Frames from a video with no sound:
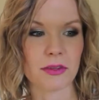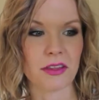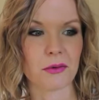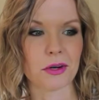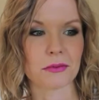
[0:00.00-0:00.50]
and
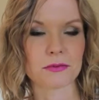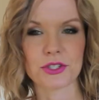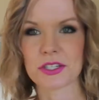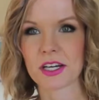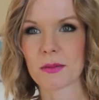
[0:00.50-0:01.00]
they were
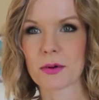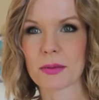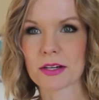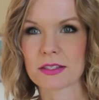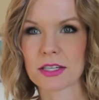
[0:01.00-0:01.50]
just a couple
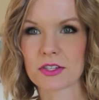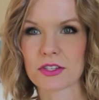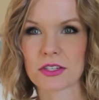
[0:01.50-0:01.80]
bucks each,